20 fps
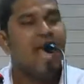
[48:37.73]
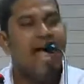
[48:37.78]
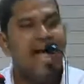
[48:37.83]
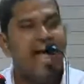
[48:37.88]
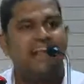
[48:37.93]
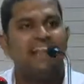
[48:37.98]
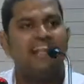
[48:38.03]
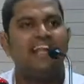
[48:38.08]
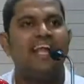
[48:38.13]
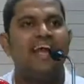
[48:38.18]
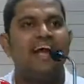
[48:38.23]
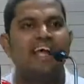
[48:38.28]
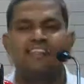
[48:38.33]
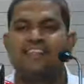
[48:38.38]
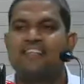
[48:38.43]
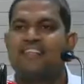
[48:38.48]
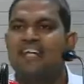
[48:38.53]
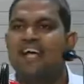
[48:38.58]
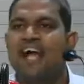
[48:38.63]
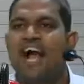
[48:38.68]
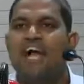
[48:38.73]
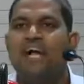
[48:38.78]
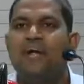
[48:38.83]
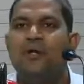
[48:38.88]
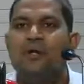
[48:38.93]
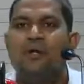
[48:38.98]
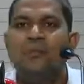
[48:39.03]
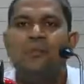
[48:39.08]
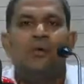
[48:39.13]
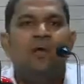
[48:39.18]
And the last thing I'll
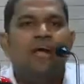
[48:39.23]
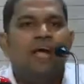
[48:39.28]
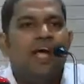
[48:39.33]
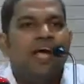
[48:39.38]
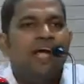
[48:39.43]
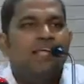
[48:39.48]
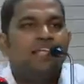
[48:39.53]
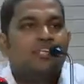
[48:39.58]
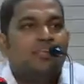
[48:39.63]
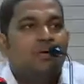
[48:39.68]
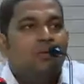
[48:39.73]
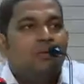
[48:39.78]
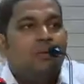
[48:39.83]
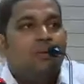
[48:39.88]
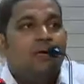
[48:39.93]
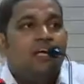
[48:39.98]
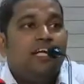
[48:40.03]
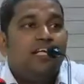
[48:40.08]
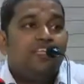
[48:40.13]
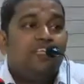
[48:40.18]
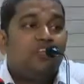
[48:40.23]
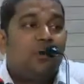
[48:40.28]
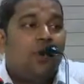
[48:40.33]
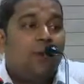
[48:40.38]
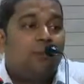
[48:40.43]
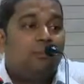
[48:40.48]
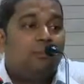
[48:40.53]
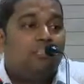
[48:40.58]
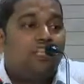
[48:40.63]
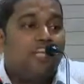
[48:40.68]
do is what is
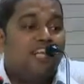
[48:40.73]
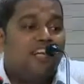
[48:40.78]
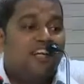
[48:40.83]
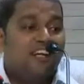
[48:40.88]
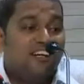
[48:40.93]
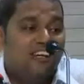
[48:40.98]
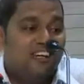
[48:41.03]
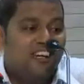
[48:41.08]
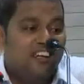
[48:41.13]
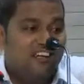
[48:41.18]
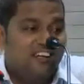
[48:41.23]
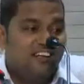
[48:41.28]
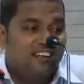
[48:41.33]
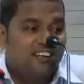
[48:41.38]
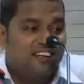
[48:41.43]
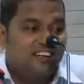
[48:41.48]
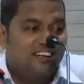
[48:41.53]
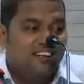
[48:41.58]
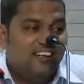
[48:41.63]
optional.